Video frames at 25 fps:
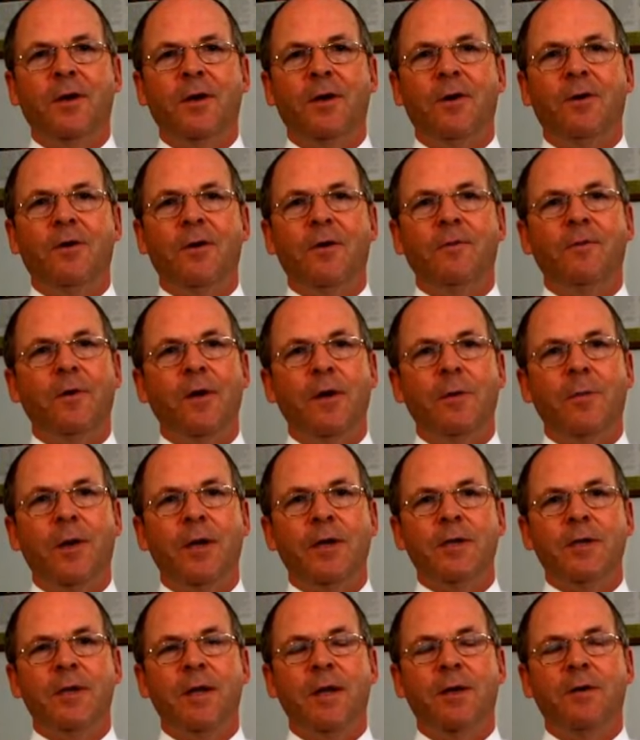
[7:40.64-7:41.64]
All the very
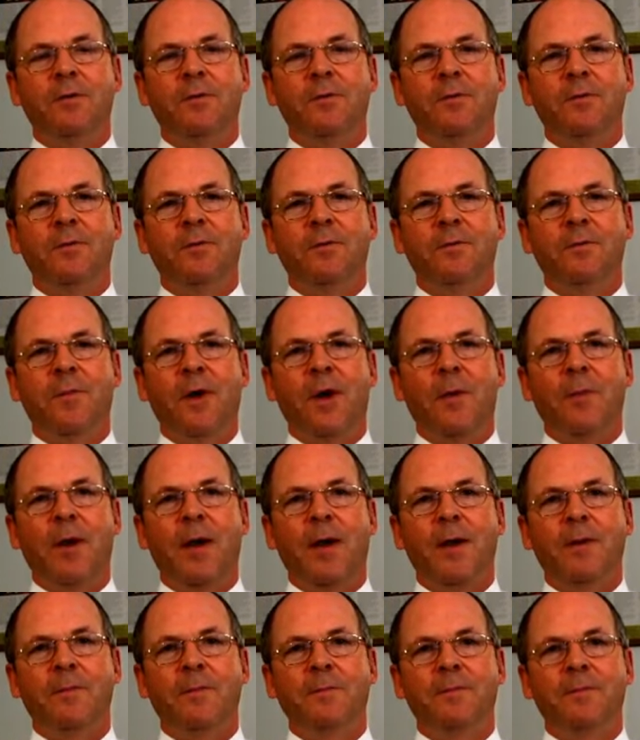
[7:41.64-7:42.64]
best now. Bye
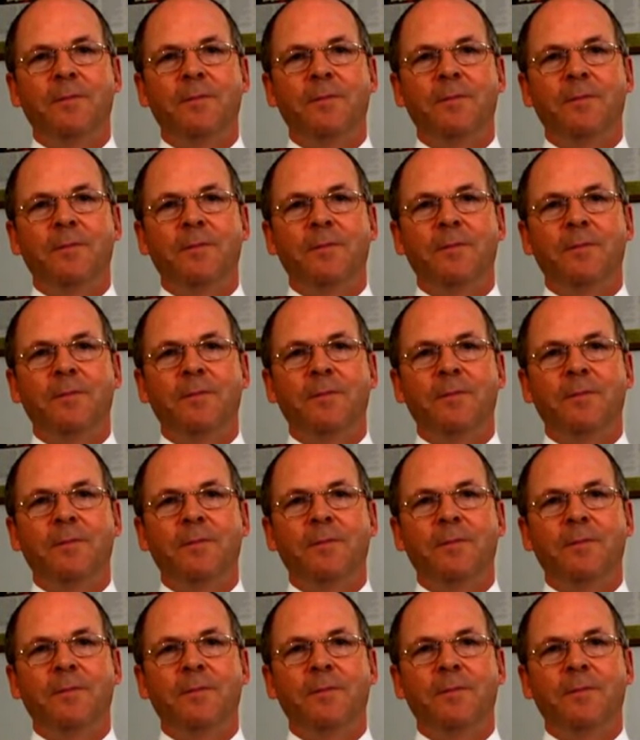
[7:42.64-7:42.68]
bye.